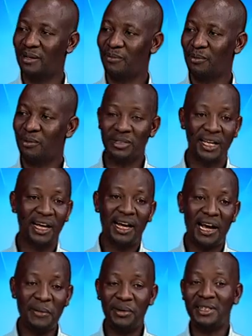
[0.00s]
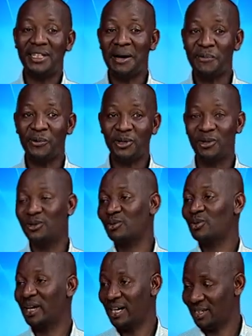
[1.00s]
Because, I mean, some questions
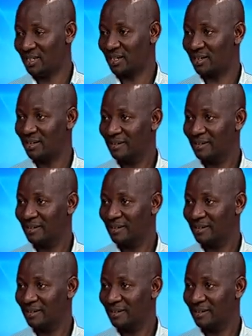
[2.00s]
were asked.